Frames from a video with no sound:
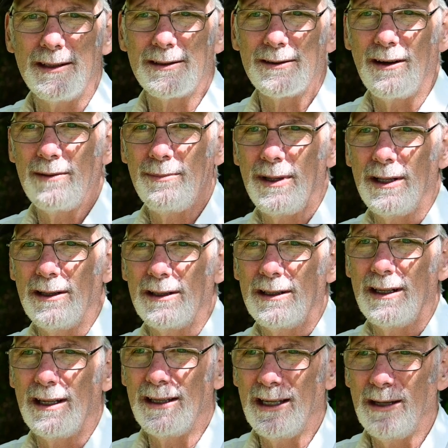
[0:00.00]
So I'd be
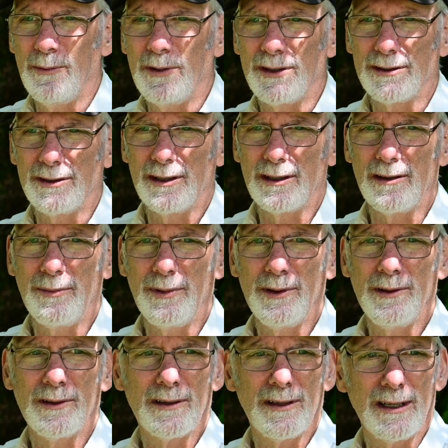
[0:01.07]
looking at the images in the
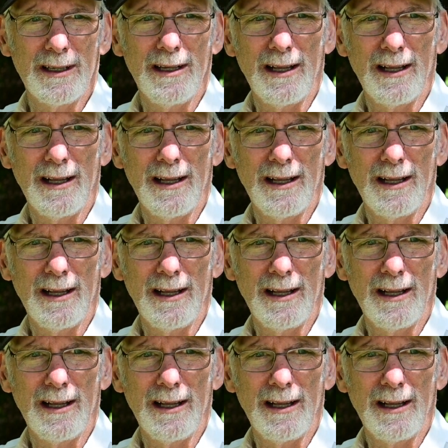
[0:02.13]
computer going,